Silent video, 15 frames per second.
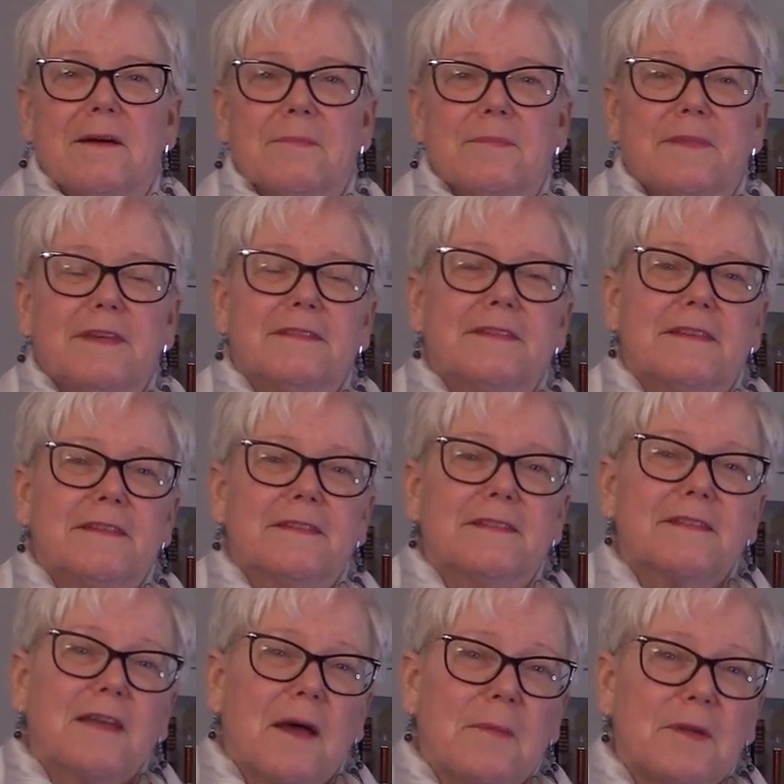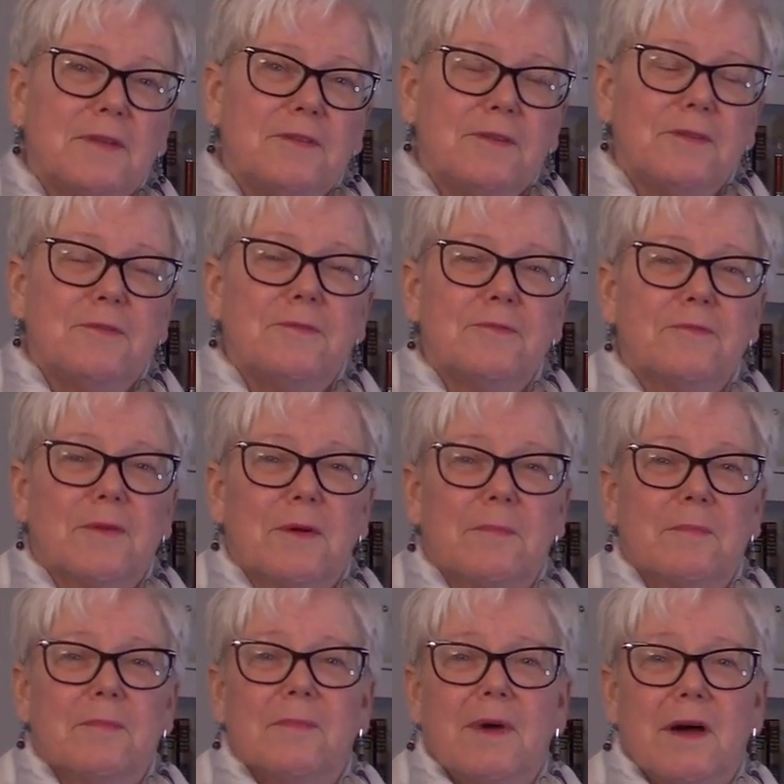This is coming to you
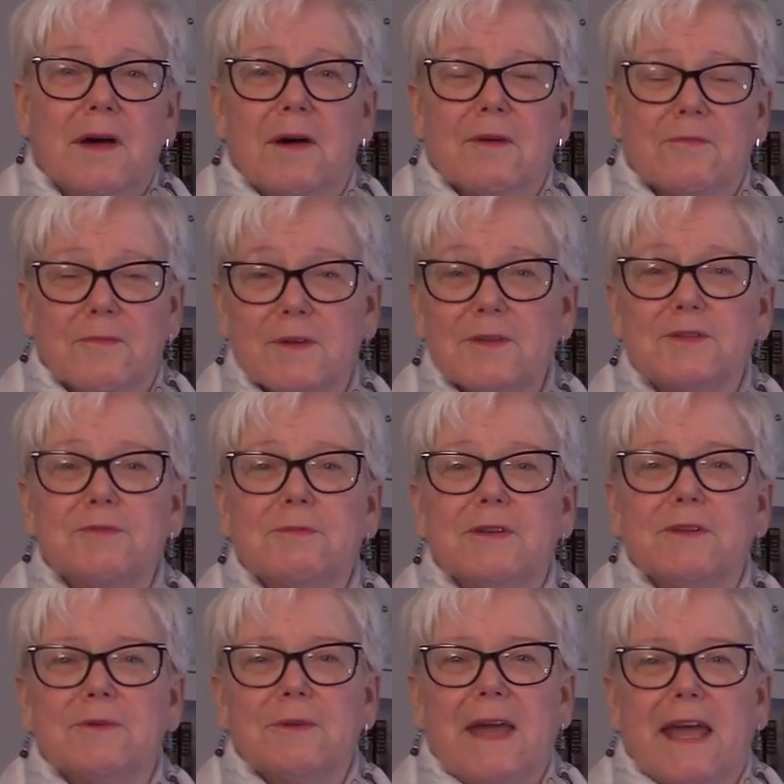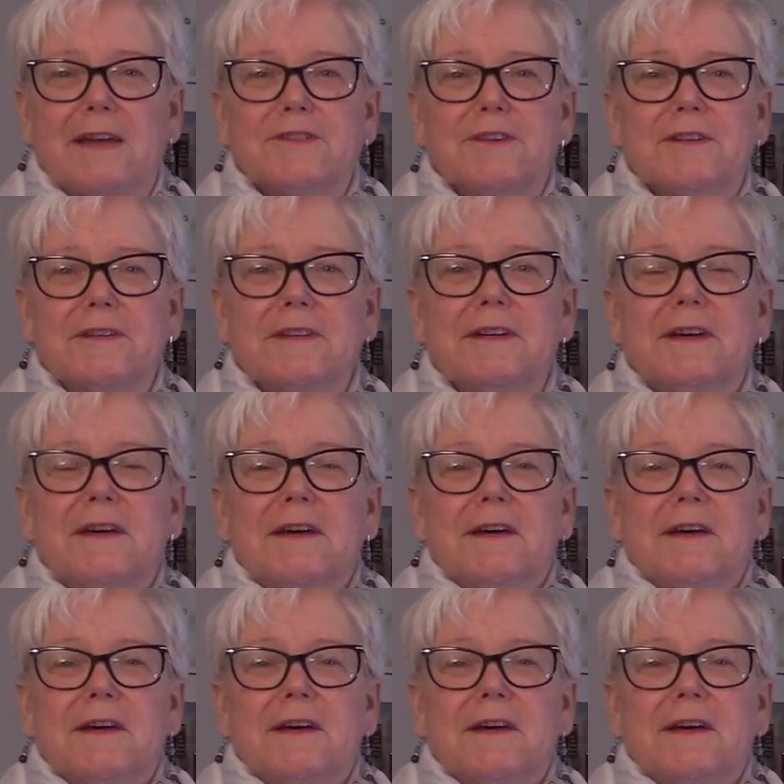from a virtual location,